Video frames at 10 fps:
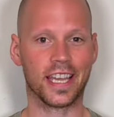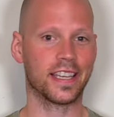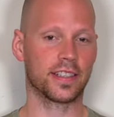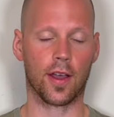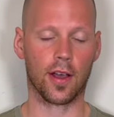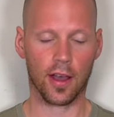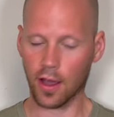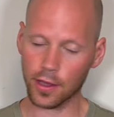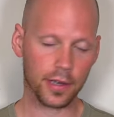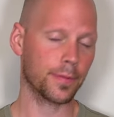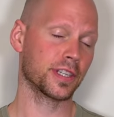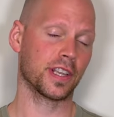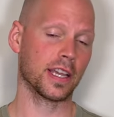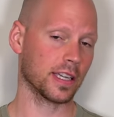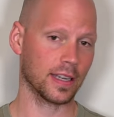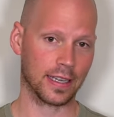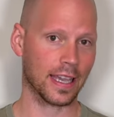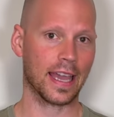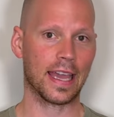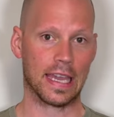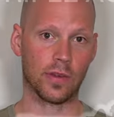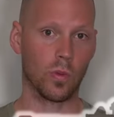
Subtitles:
is 100% going to get a